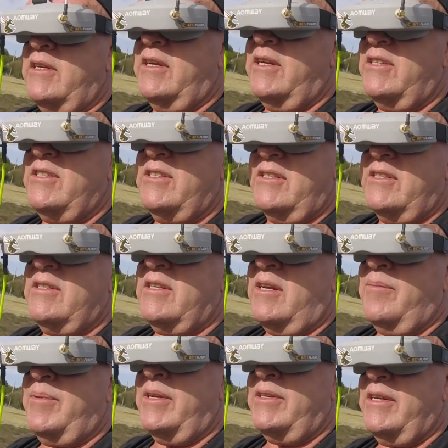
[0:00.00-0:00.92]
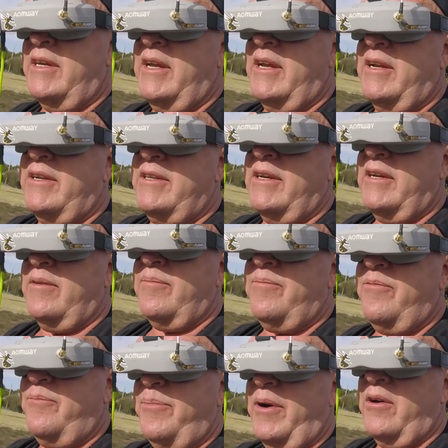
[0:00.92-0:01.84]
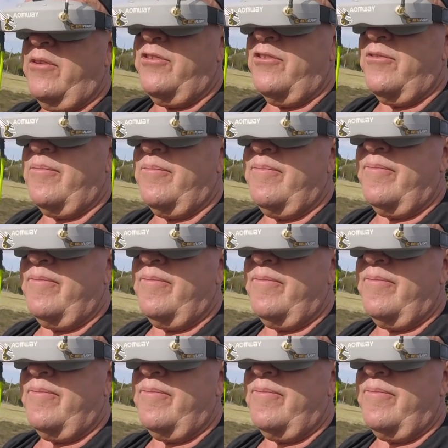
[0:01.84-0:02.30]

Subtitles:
is going to be a 10 out of 10, both of them.